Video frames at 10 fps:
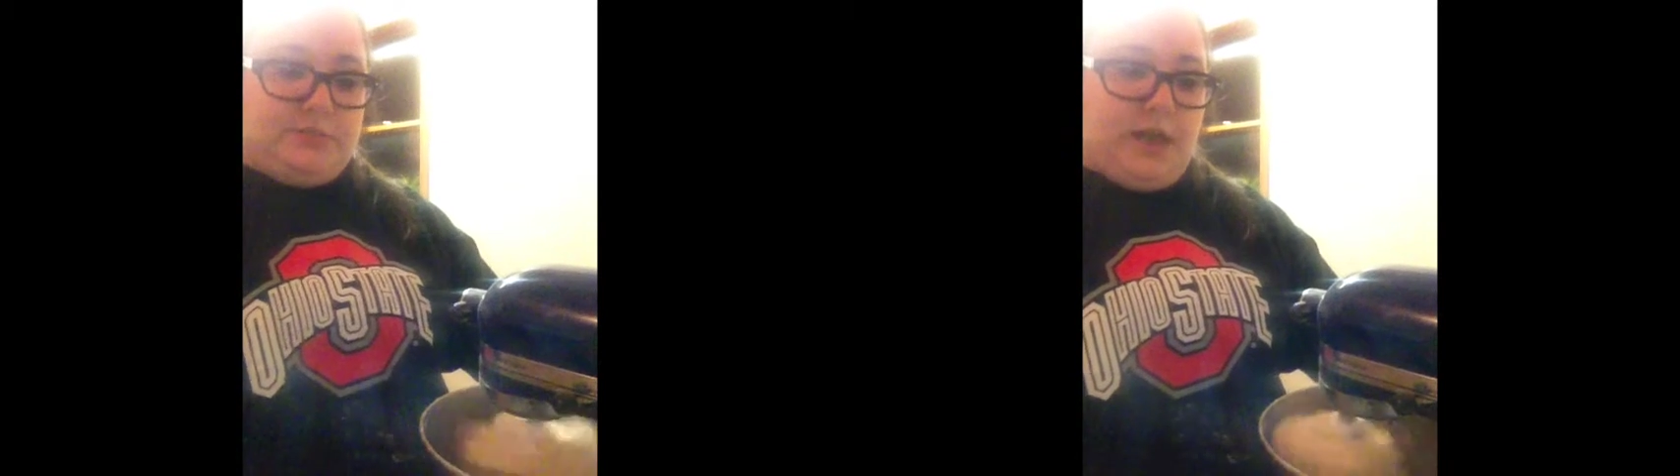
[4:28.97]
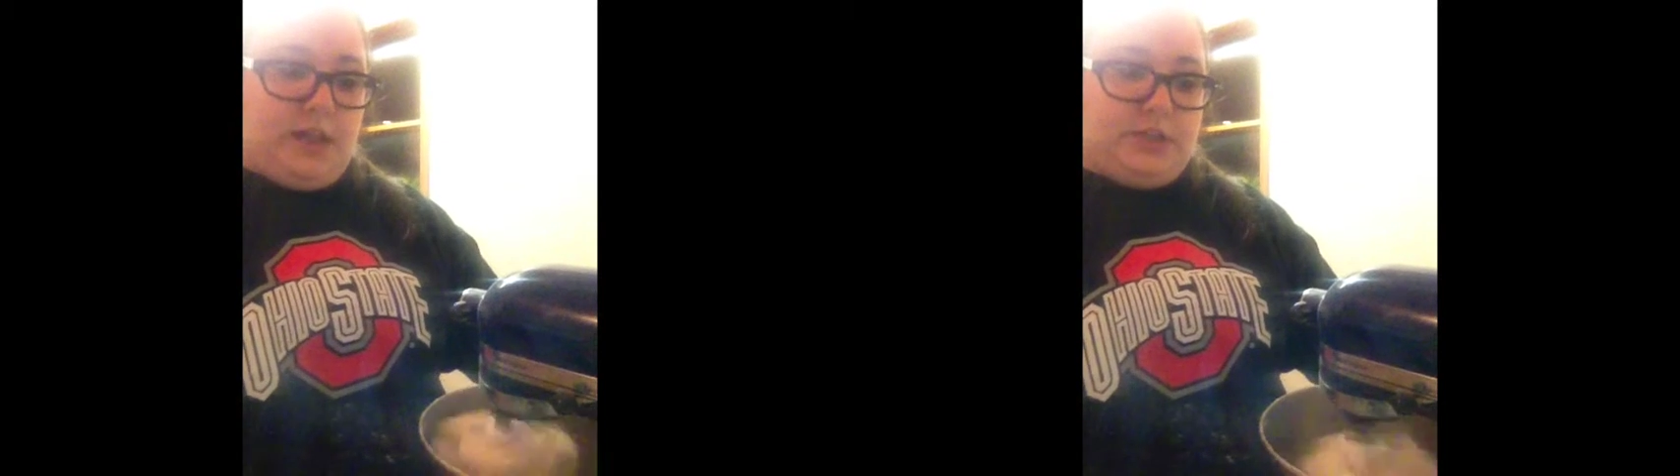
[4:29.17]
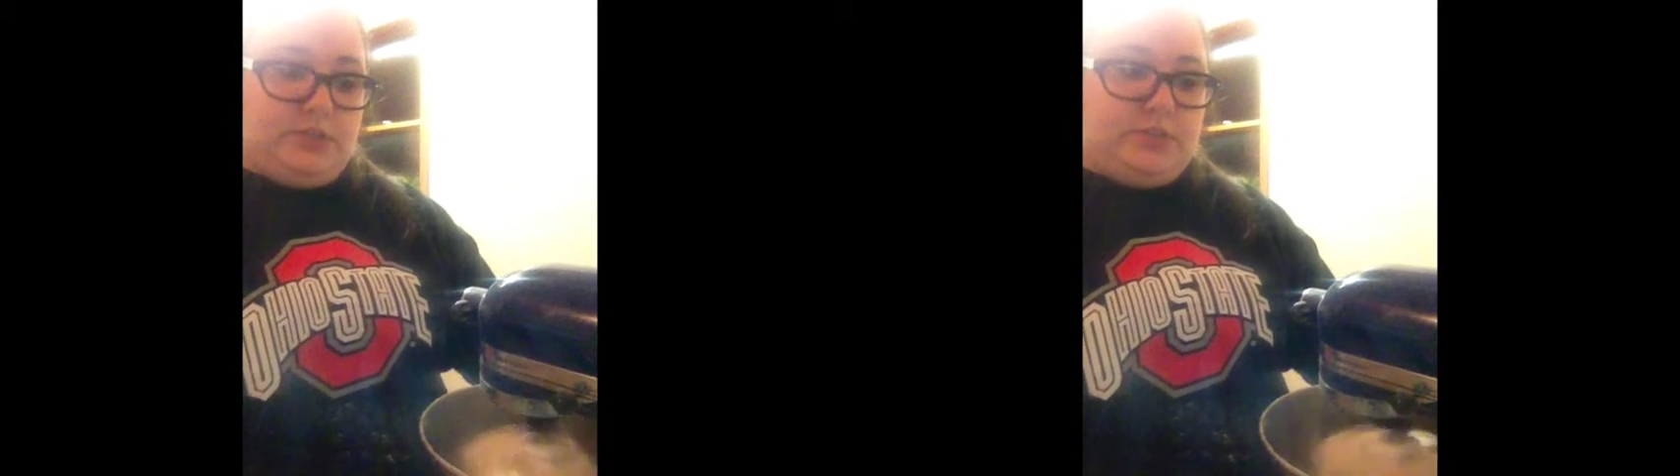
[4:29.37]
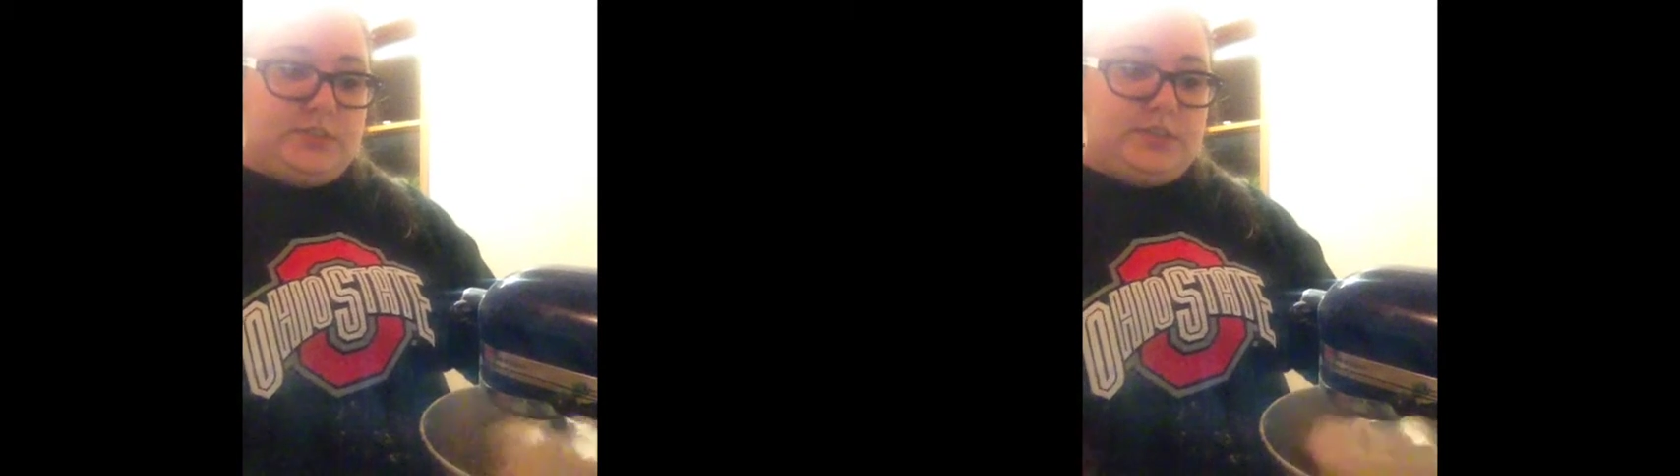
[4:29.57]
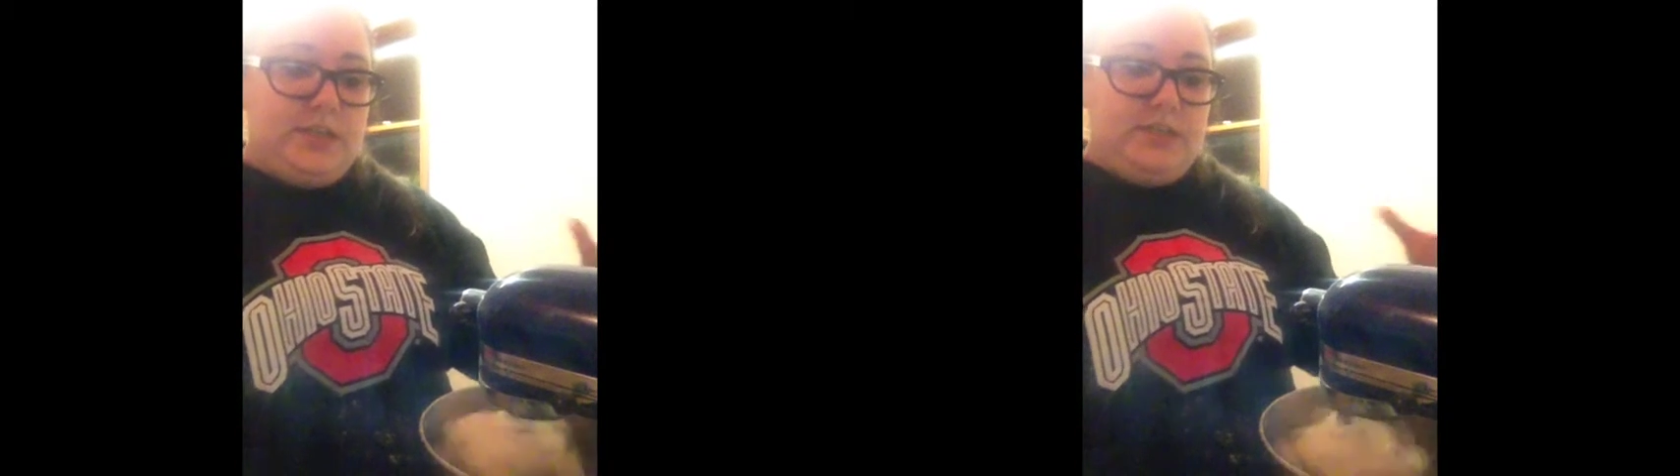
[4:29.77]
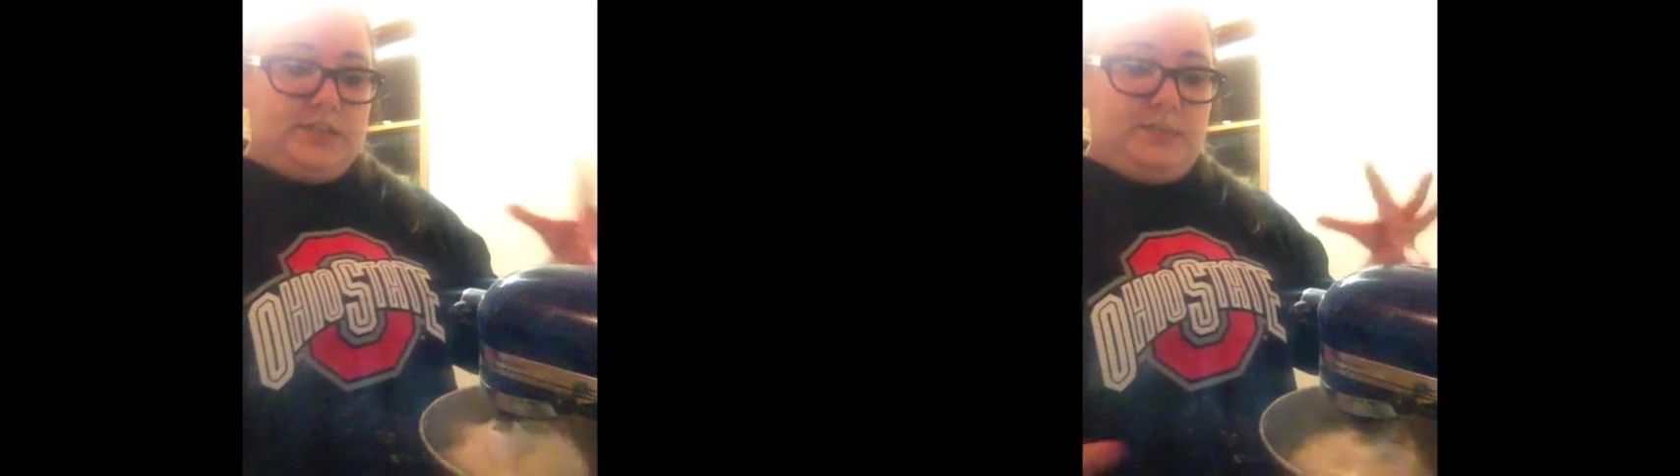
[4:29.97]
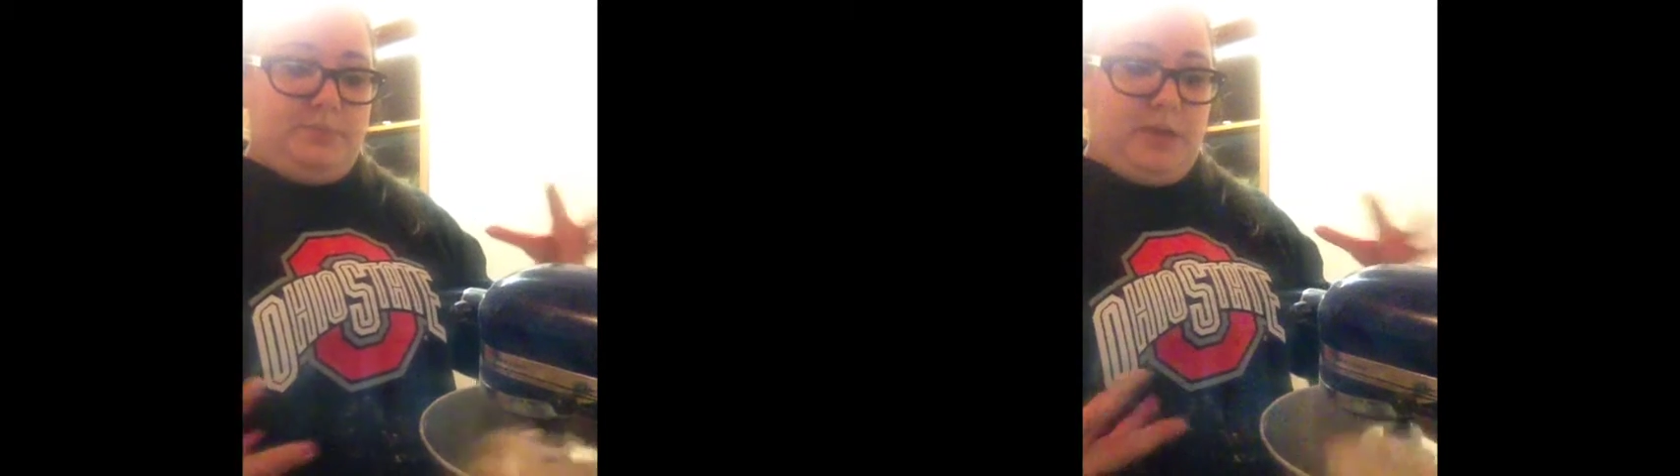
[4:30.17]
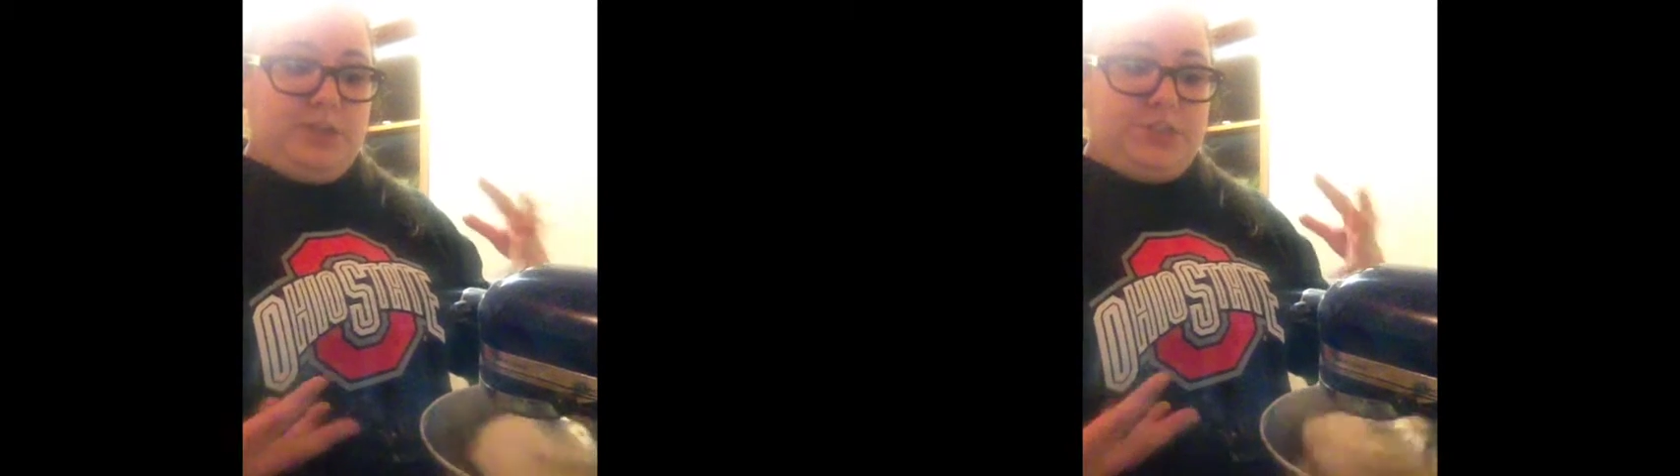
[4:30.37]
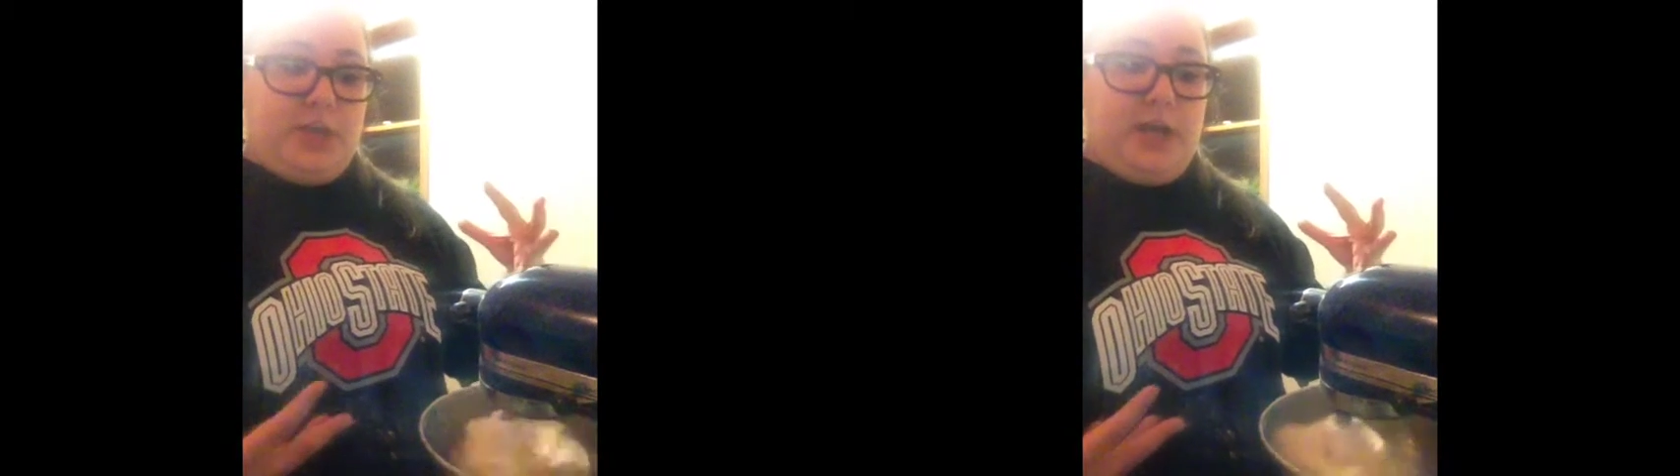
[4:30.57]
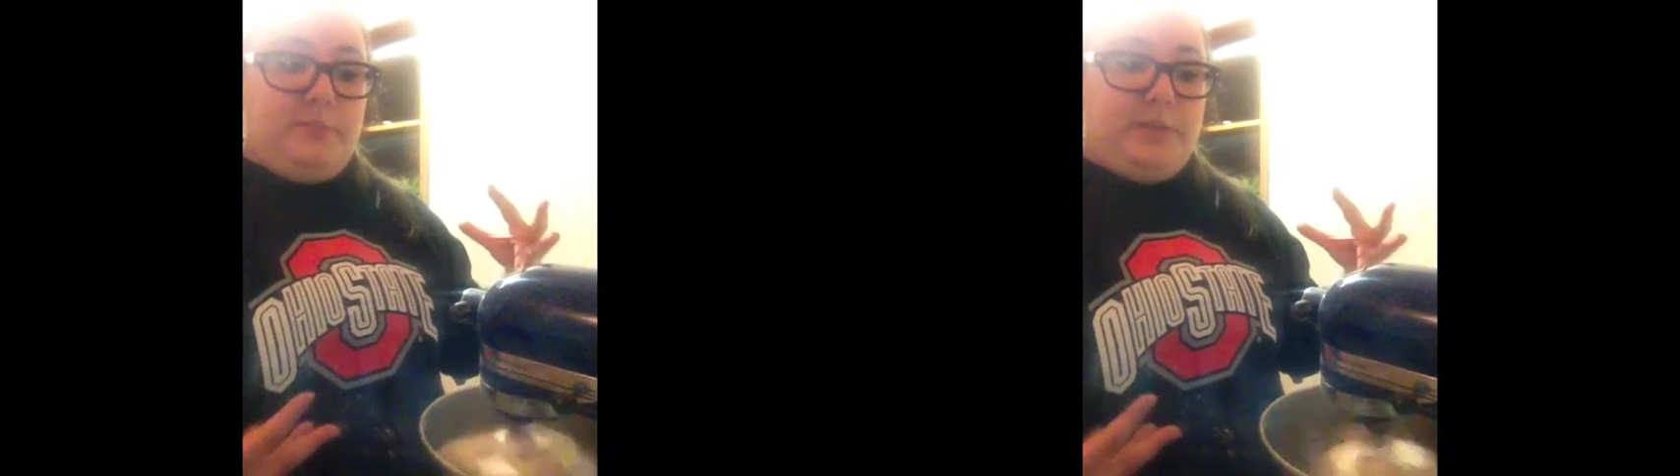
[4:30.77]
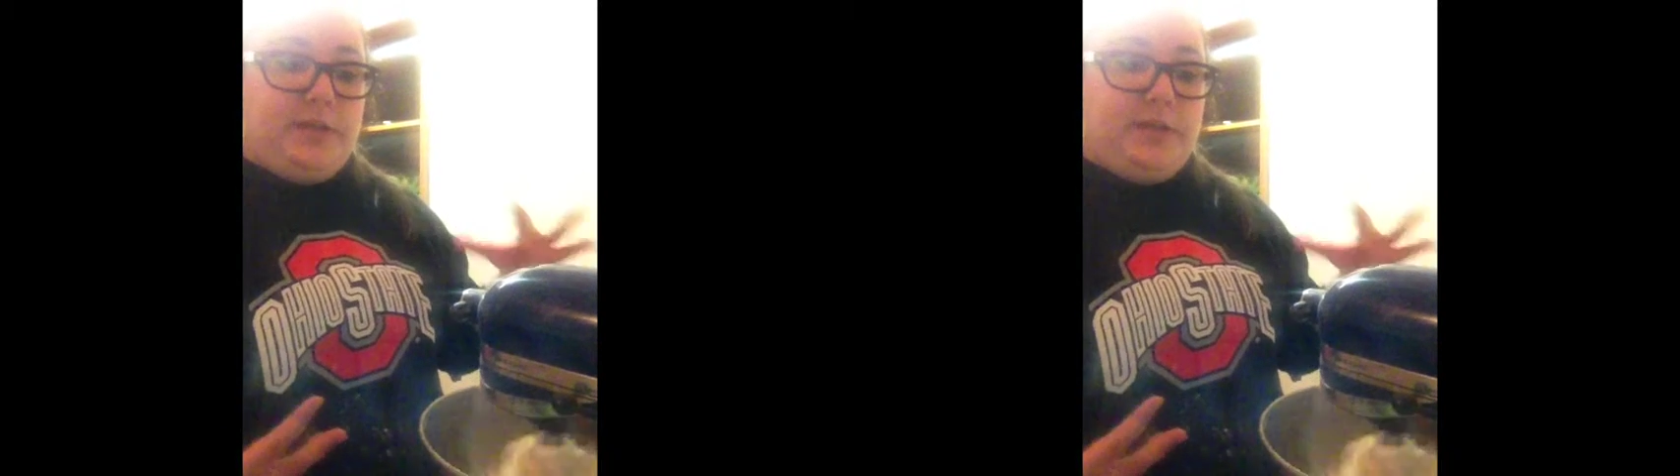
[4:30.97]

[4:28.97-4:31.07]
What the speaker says: molecules to bunch up